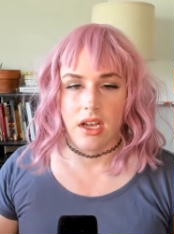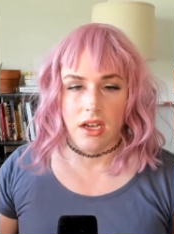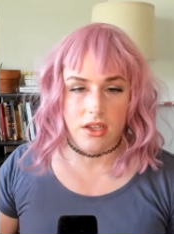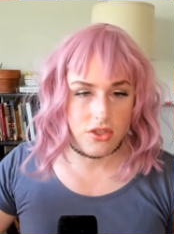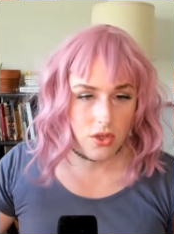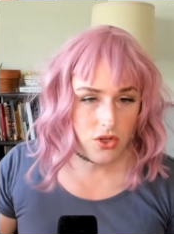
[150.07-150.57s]

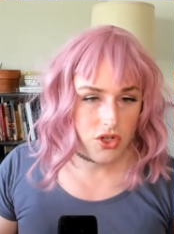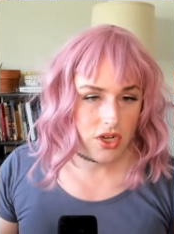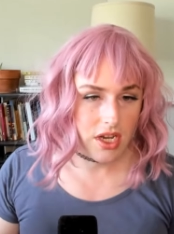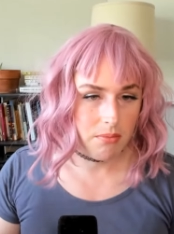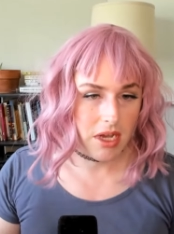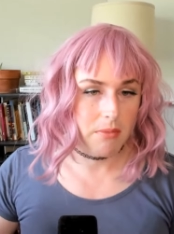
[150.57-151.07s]

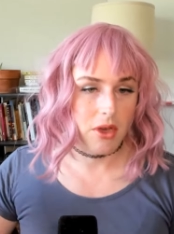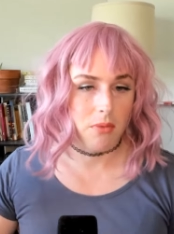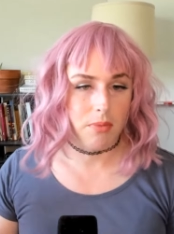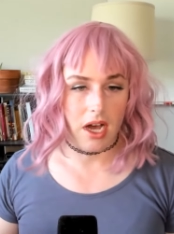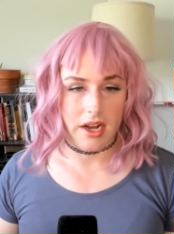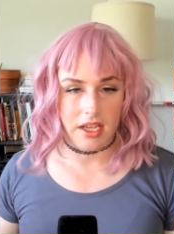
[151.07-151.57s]
associate my male
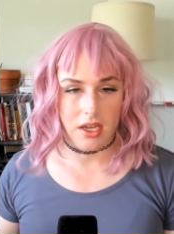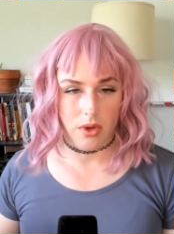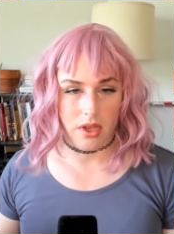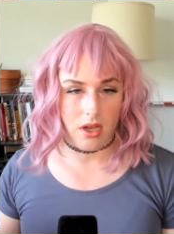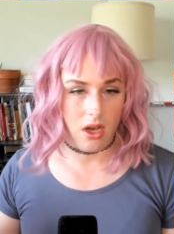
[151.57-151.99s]
body with